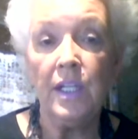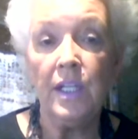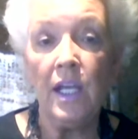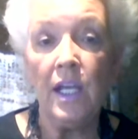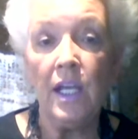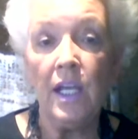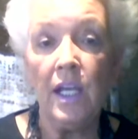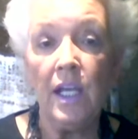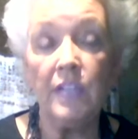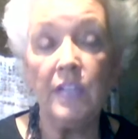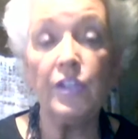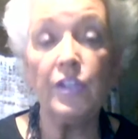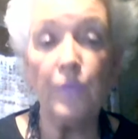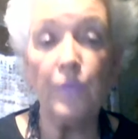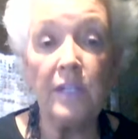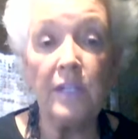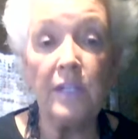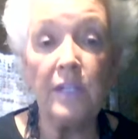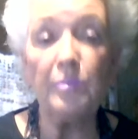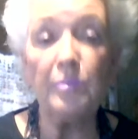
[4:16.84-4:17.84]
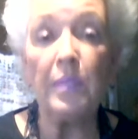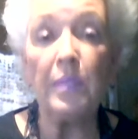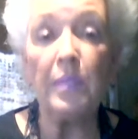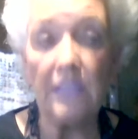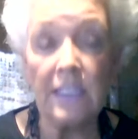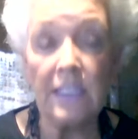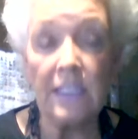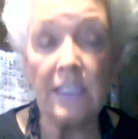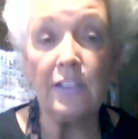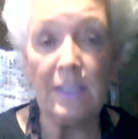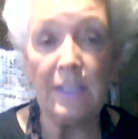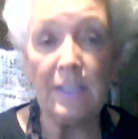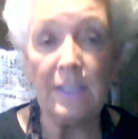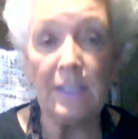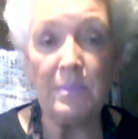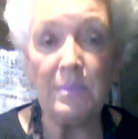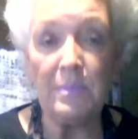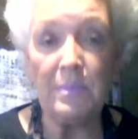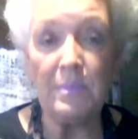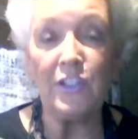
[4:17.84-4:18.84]
a degree of political
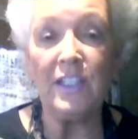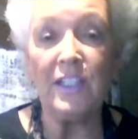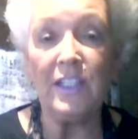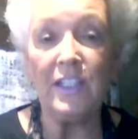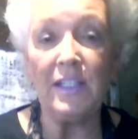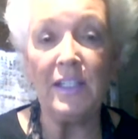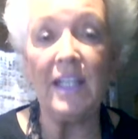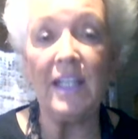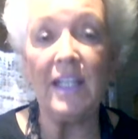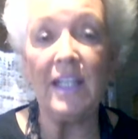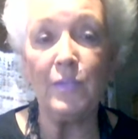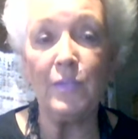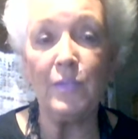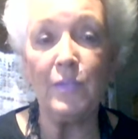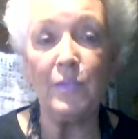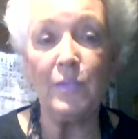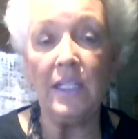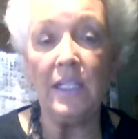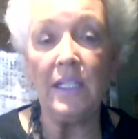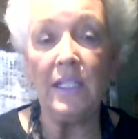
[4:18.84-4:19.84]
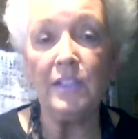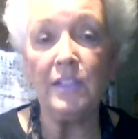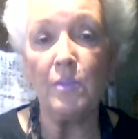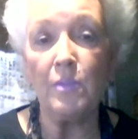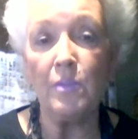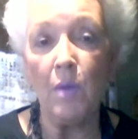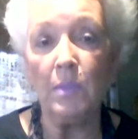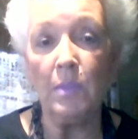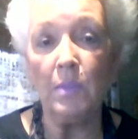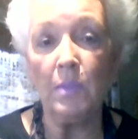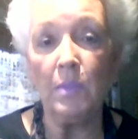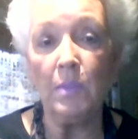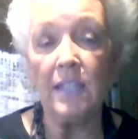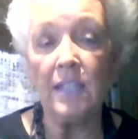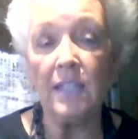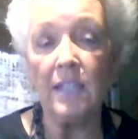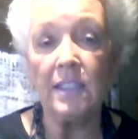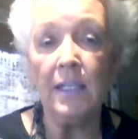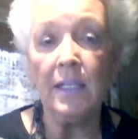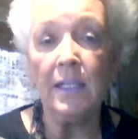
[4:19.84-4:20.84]
ambition that, again, we need to mobilize.
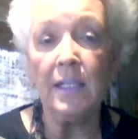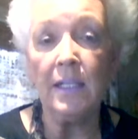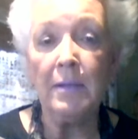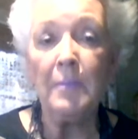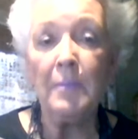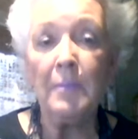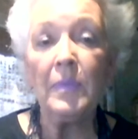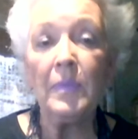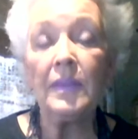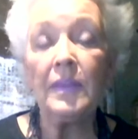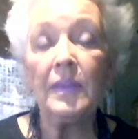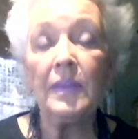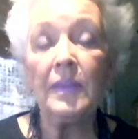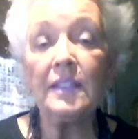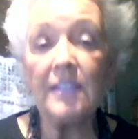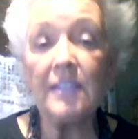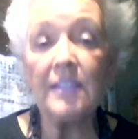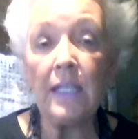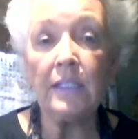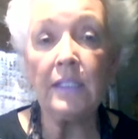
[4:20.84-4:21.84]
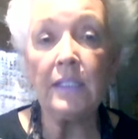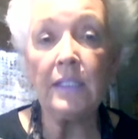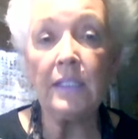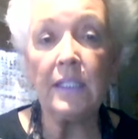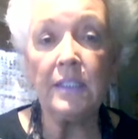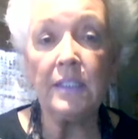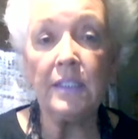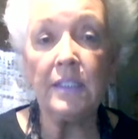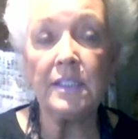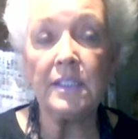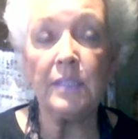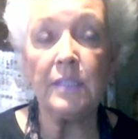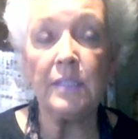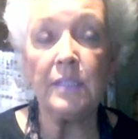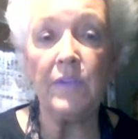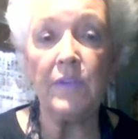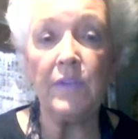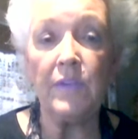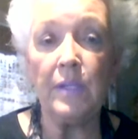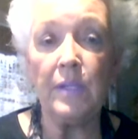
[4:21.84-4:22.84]
The second thing that's going to be
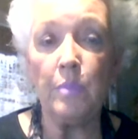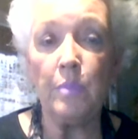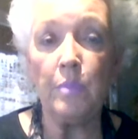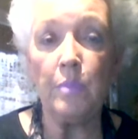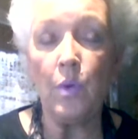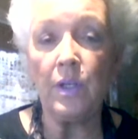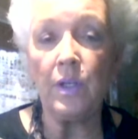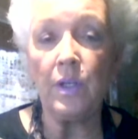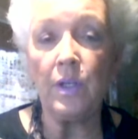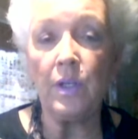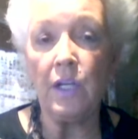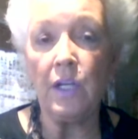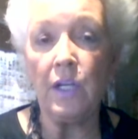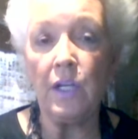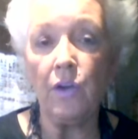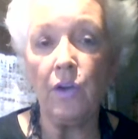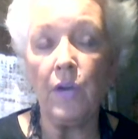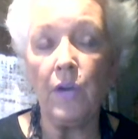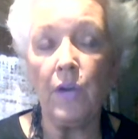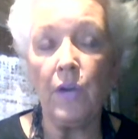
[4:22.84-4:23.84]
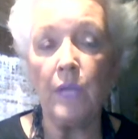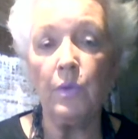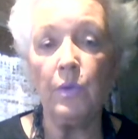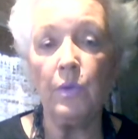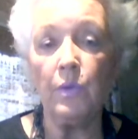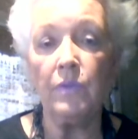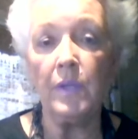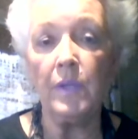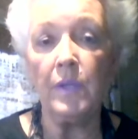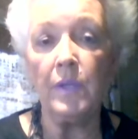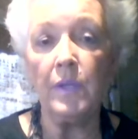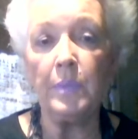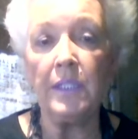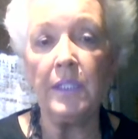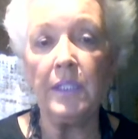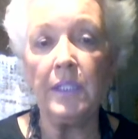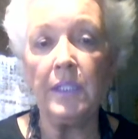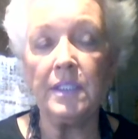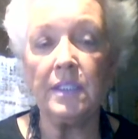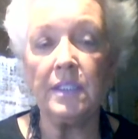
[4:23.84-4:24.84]
very important here, and we're very pleased
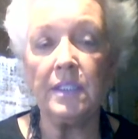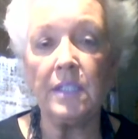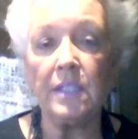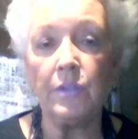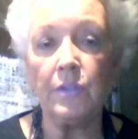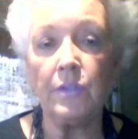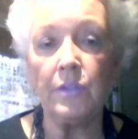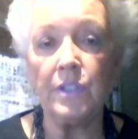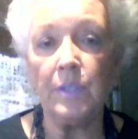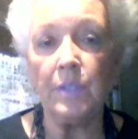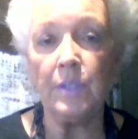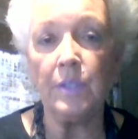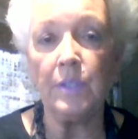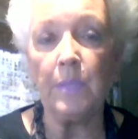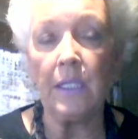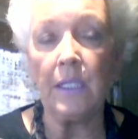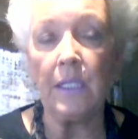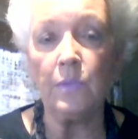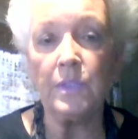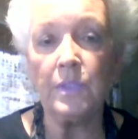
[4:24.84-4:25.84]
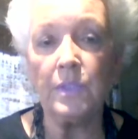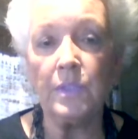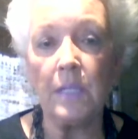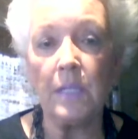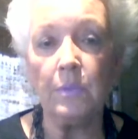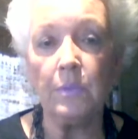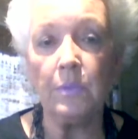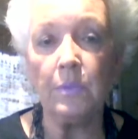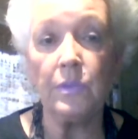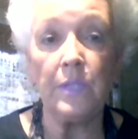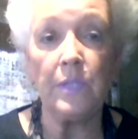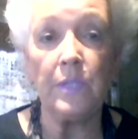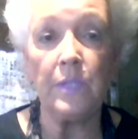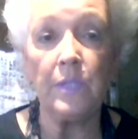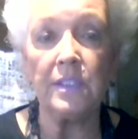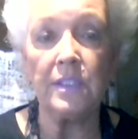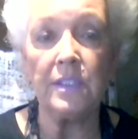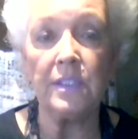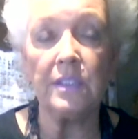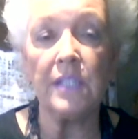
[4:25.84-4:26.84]
that Secretary Blinken was able to announce
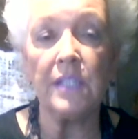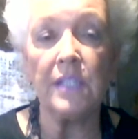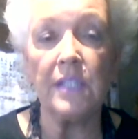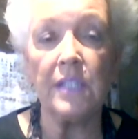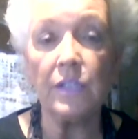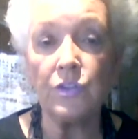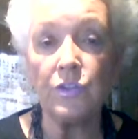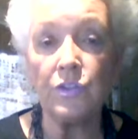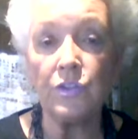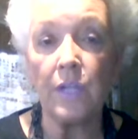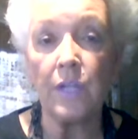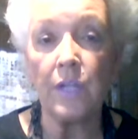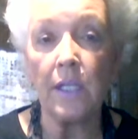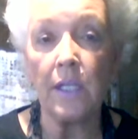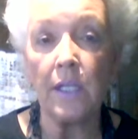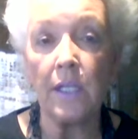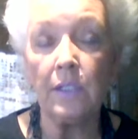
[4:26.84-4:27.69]
this yesterday,